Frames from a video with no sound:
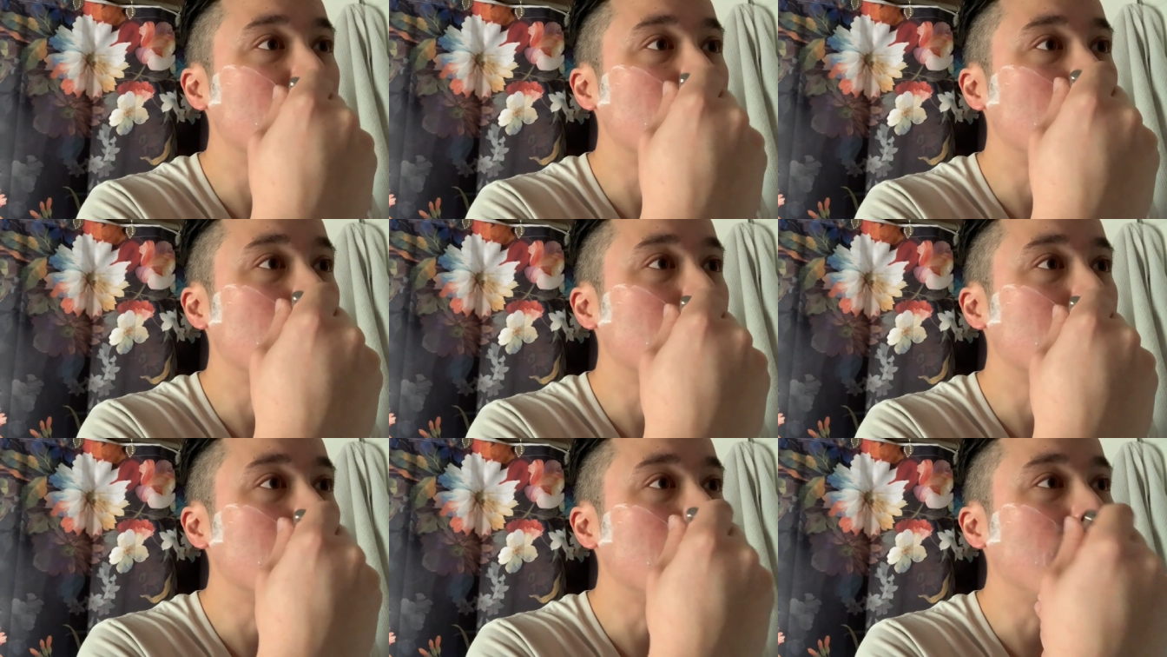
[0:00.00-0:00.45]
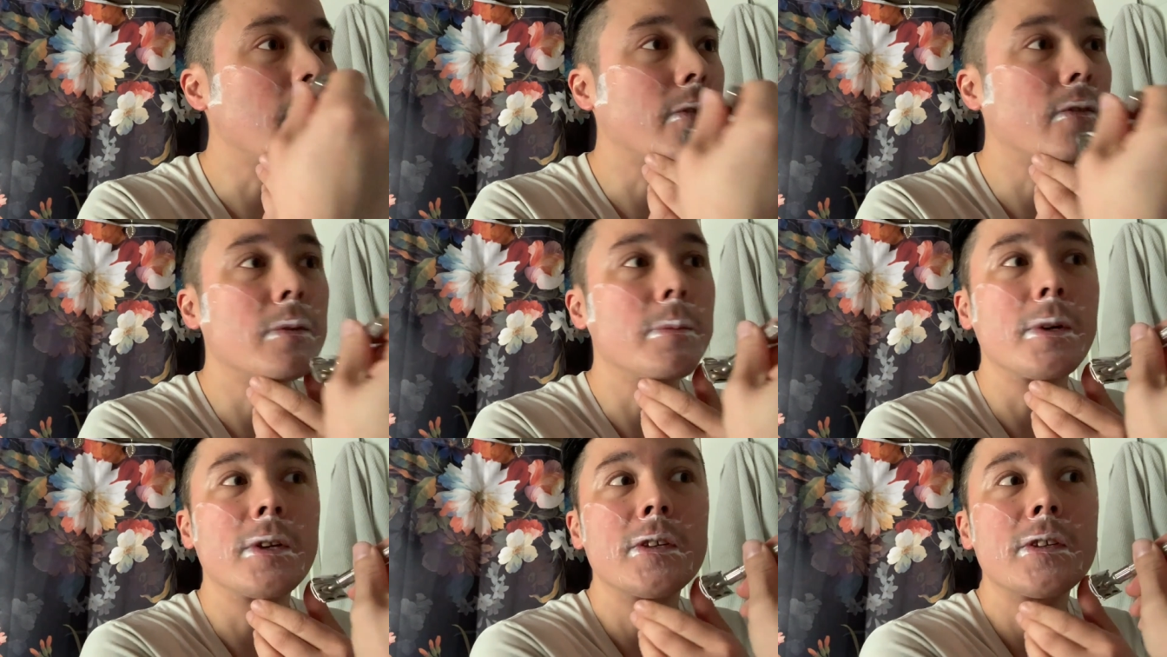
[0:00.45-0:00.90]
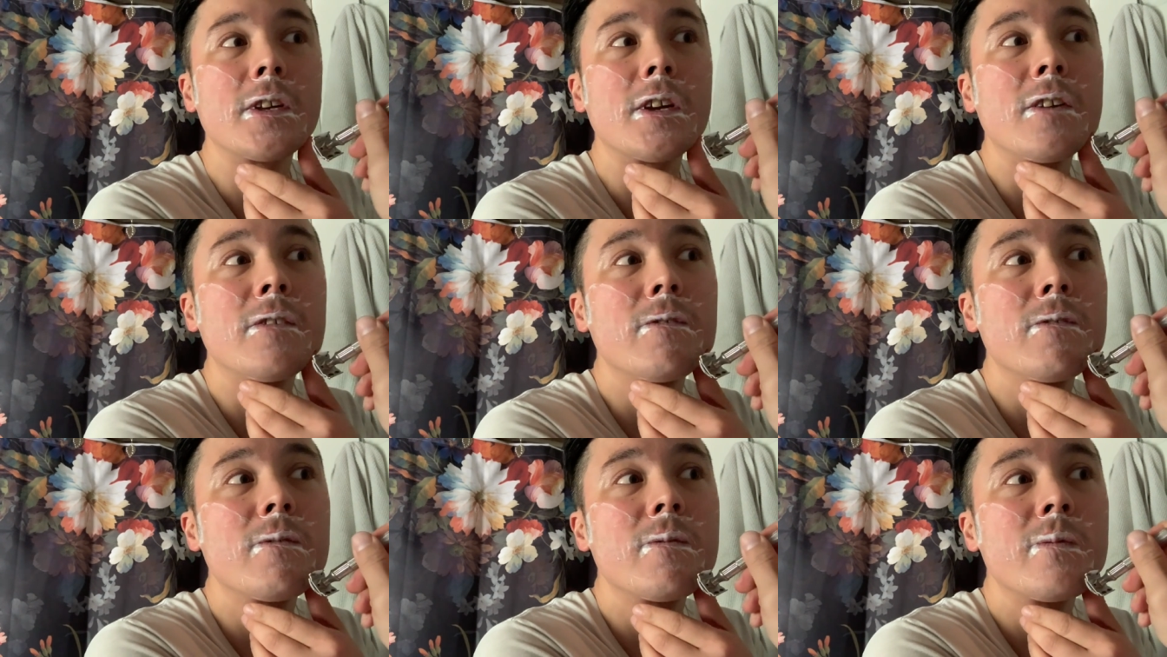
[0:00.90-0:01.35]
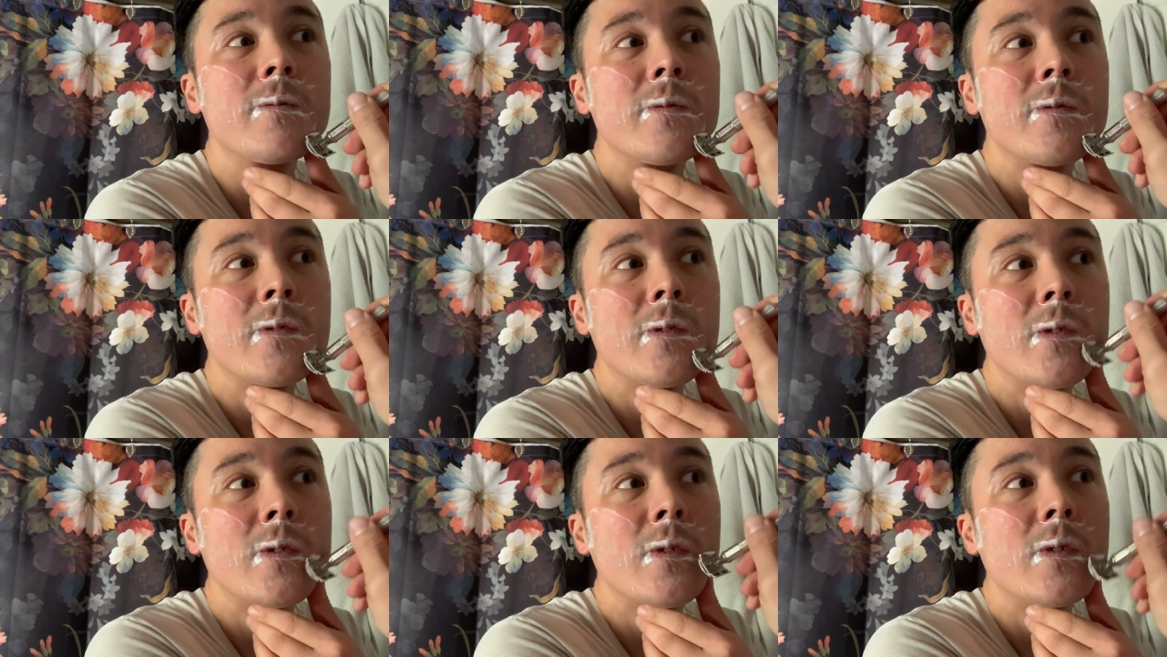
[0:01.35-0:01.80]
bring back for myself.
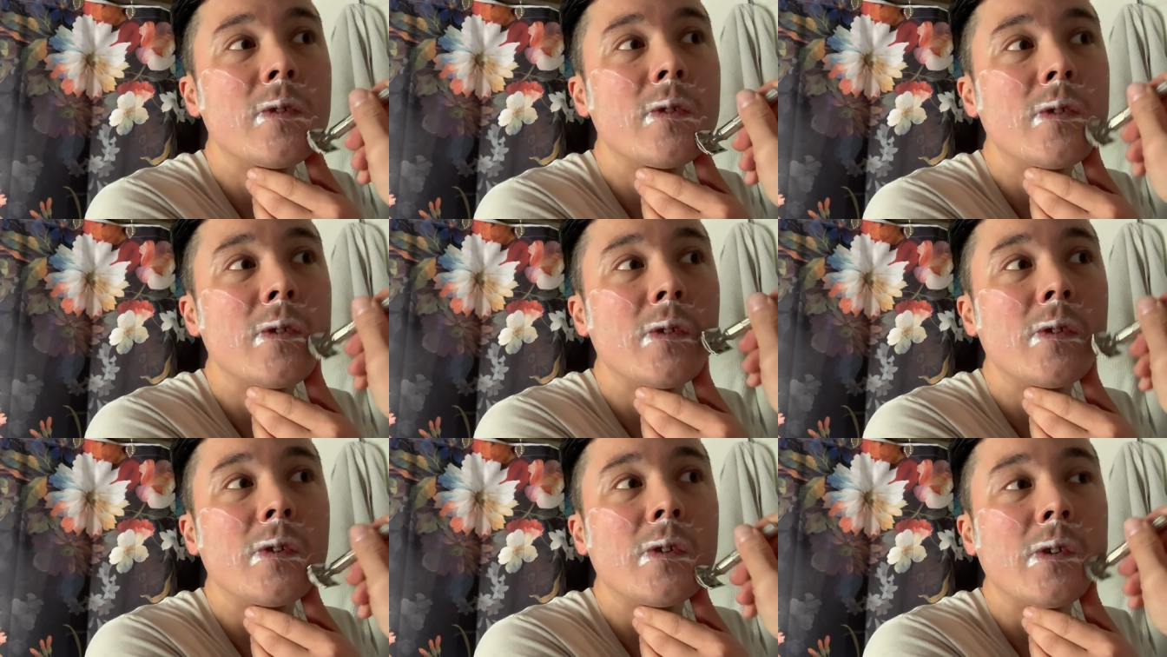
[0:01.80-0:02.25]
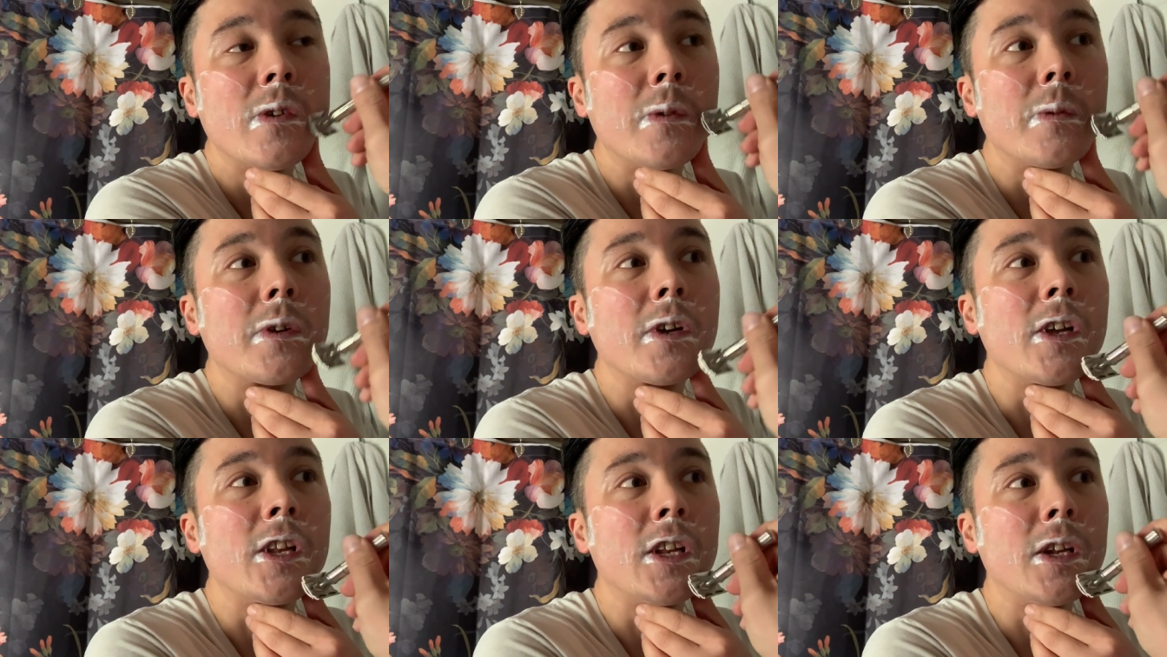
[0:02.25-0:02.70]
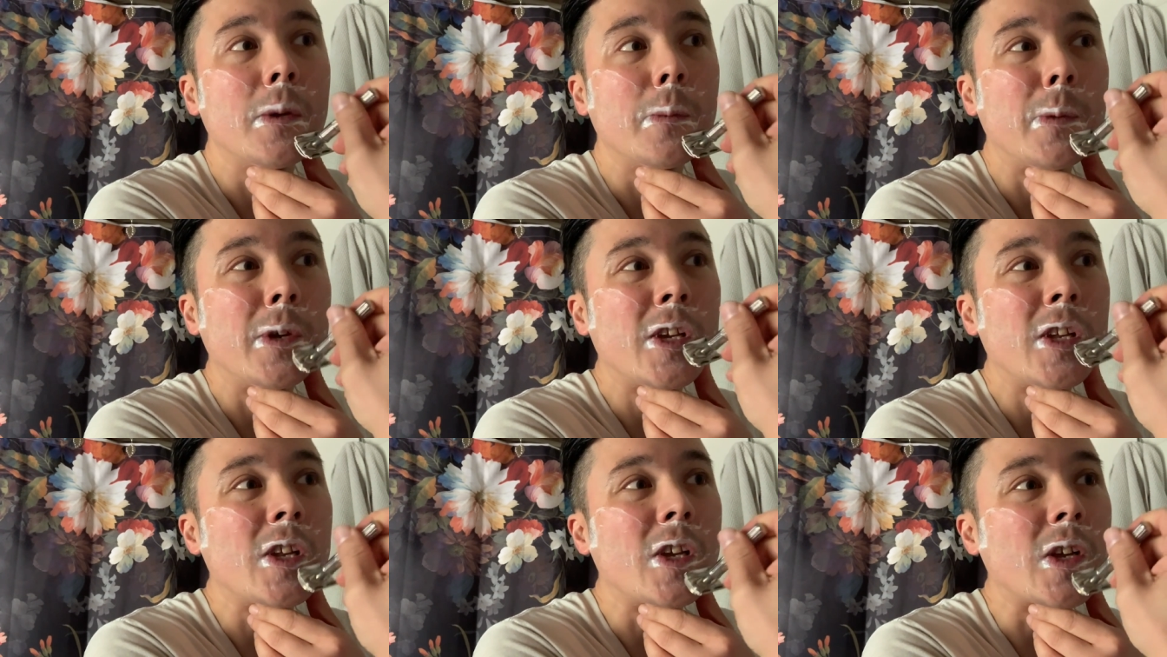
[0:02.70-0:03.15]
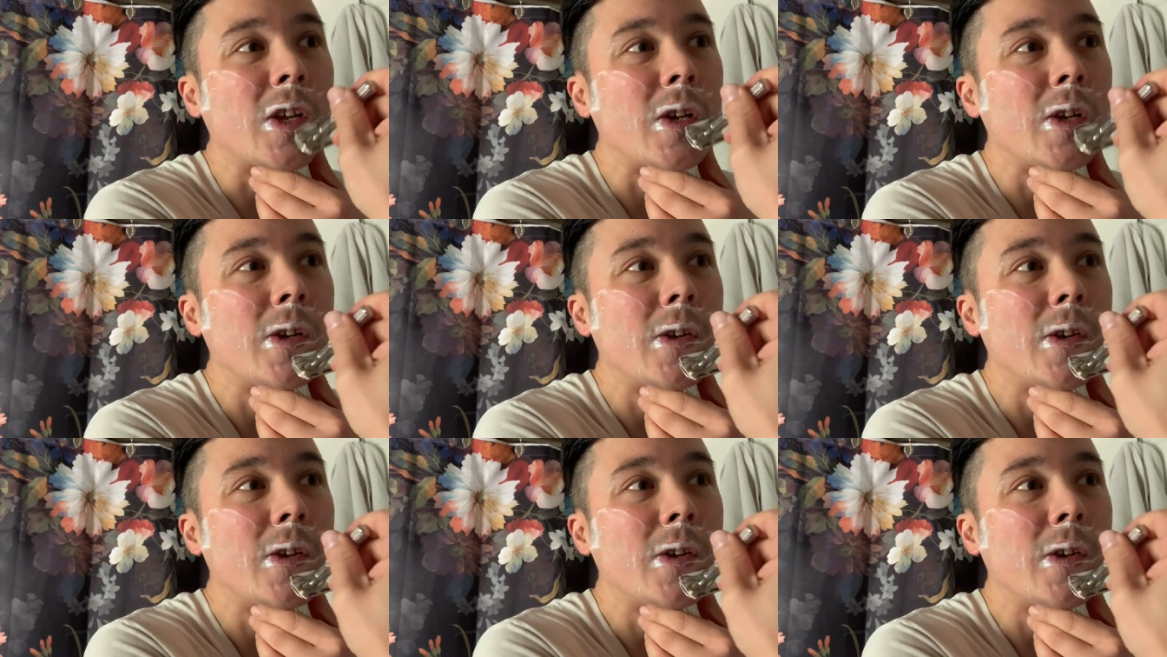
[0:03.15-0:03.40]
I'm kind of debating.